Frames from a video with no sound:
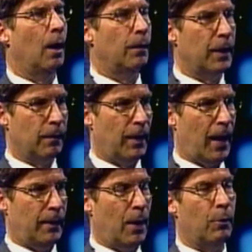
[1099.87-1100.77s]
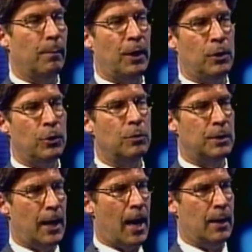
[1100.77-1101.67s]
Think of that. That would have been new
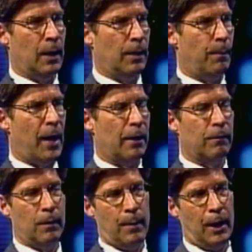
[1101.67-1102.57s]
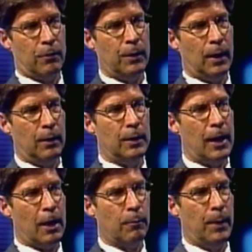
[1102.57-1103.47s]
debt on the backs of the Madison County
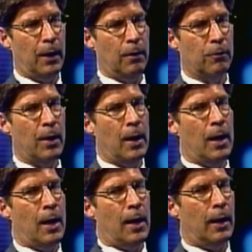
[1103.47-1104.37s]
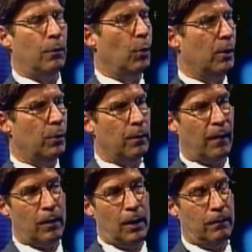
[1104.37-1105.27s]
taxpayers. Mm-hmm. And what do
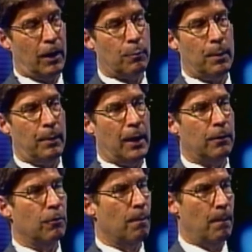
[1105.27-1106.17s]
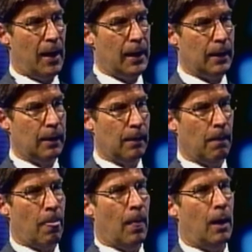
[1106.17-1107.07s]
investment bankers make
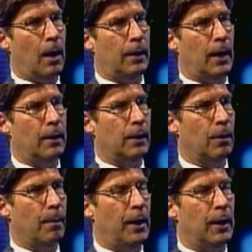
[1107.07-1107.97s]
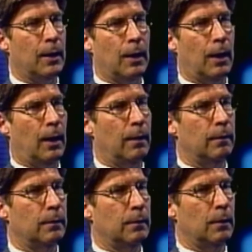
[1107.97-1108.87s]
on that? They'll make 4%,
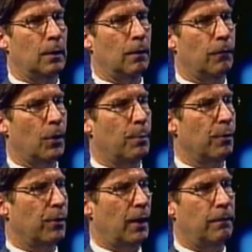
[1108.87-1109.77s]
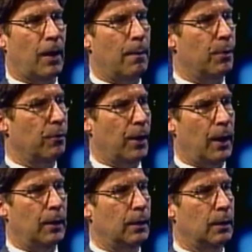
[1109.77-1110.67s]
5%.